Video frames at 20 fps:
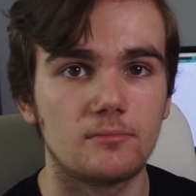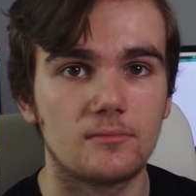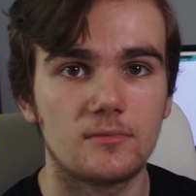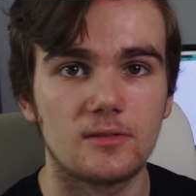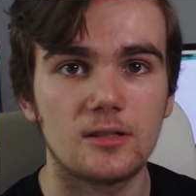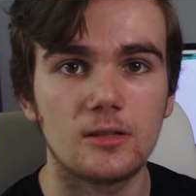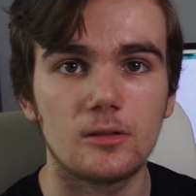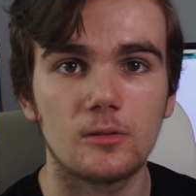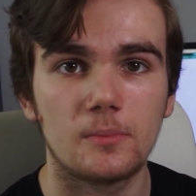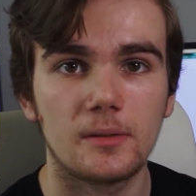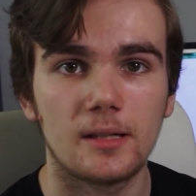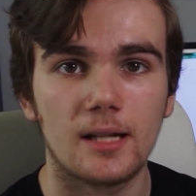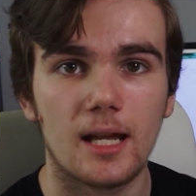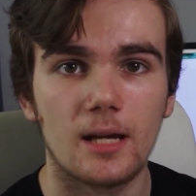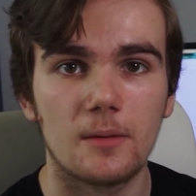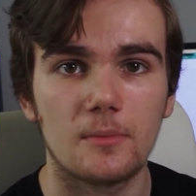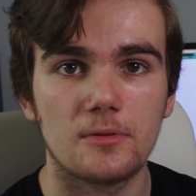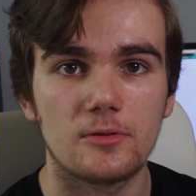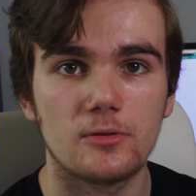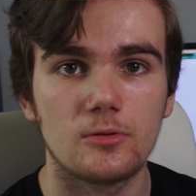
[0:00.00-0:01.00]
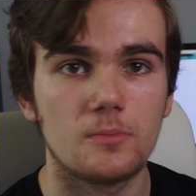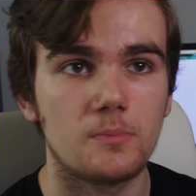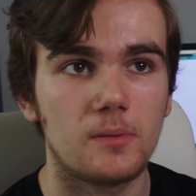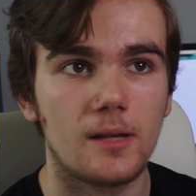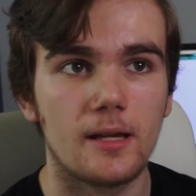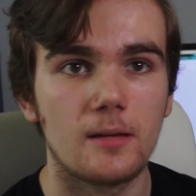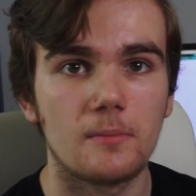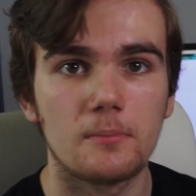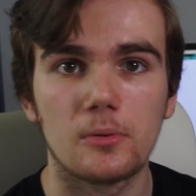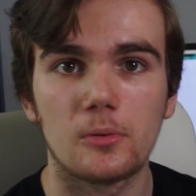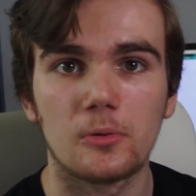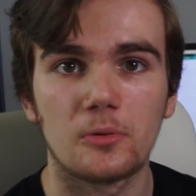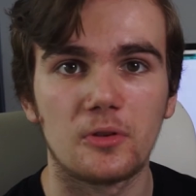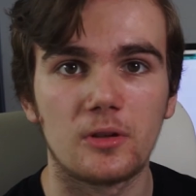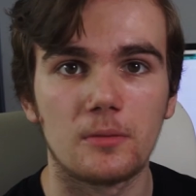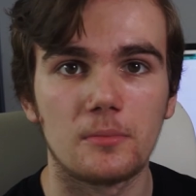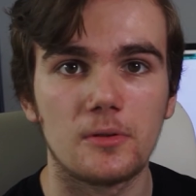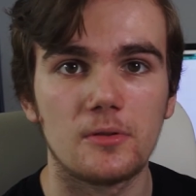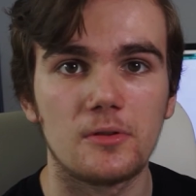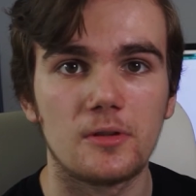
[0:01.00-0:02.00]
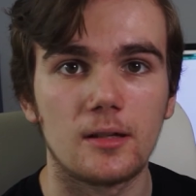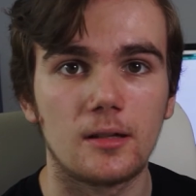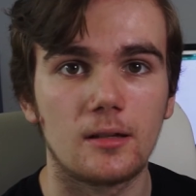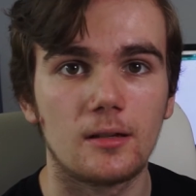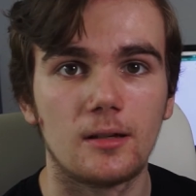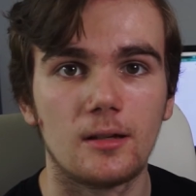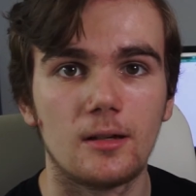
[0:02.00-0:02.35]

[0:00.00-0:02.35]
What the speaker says: still been able to play and pause the music